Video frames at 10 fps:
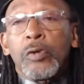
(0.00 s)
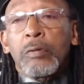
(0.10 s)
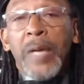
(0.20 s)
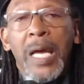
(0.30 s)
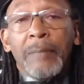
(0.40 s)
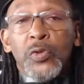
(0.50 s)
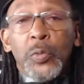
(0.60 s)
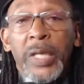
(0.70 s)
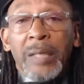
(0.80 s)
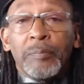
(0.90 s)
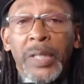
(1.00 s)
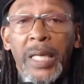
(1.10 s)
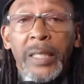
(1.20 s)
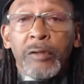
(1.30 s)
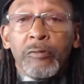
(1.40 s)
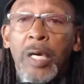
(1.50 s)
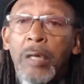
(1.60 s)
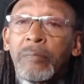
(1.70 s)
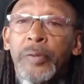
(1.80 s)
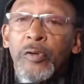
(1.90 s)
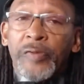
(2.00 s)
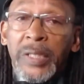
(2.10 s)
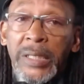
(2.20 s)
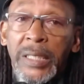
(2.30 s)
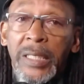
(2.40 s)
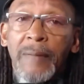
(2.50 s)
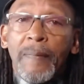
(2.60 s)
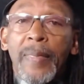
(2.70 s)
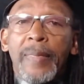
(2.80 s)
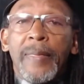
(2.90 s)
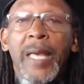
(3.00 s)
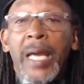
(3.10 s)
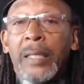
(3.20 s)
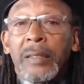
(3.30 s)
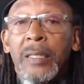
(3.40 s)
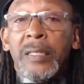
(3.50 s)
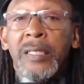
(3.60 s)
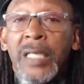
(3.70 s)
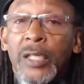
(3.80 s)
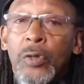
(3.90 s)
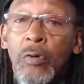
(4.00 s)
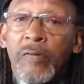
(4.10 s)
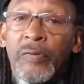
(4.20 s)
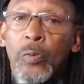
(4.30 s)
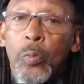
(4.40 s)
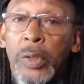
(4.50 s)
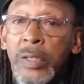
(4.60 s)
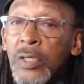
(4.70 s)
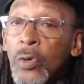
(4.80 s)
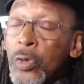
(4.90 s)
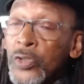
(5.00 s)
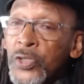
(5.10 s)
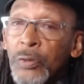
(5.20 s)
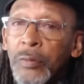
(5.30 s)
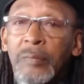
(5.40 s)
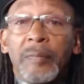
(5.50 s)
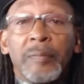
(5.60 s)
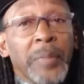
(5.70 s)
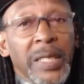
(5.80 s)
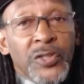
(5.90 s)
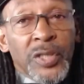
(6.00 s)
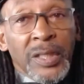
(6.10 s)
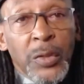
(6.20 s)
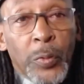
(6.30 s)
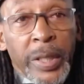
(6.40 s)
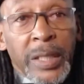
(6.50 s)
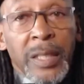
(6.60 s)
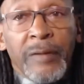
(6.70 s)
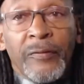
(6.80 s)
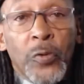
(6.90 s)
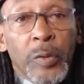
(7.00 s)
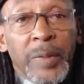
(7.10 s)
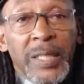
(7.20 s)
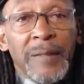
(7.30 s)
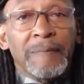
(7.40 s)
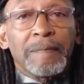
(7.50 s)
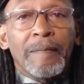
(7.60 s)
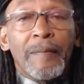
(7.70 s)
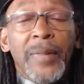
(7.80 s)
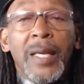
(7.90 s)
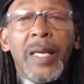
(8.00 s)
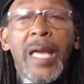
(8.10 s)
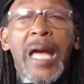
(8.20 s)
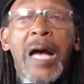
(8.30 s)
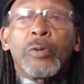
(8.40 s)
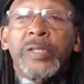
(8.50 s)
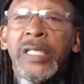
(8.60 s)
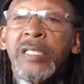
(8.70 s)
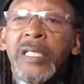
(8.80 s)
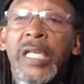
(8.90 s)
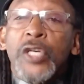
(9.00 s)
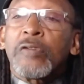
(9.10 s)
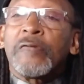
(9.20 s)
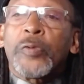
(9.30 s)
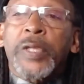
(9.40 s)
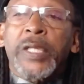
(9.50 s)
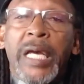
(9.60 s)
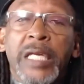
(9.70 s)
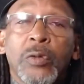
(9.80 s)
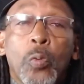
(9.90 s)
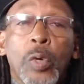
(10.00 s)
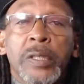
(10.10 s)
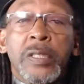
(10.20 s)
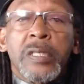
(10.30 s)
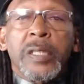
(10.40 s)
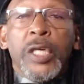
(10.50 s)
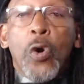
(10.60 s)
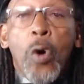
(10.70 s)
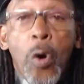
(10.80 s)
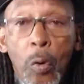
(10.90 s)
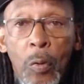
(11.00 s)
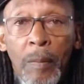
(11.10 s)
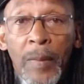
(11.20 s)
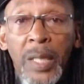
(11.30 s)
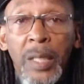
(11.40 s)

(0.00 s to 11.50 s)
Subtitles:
maps, we had planned the route perfectly, and Sankofa was also patiently waiting for me. Our destination for the night was the home